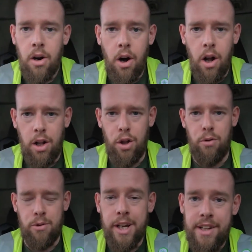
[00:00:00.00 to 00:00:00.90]

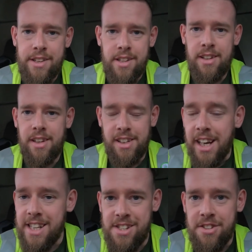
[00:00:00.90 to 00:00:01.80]
All right,
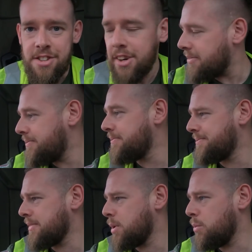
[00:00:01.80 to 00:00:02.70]
guys,
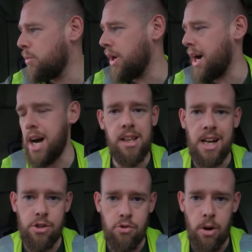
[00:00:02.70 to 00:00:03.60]
we're at our
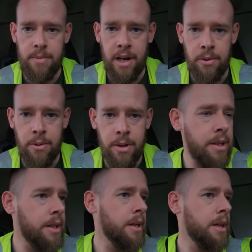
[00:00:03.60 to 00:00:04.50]
last drop now,
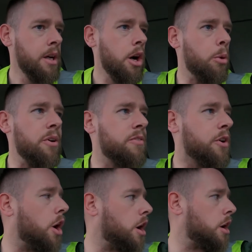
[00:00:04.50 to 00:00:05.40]
and
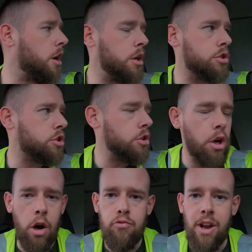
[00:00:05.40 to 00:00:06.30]
we've got
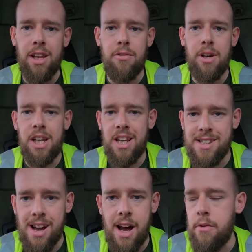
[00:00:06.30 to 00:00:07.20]
a really, really
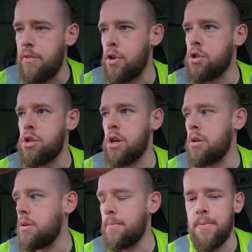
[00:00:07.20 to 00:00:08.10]
tight reverse to do.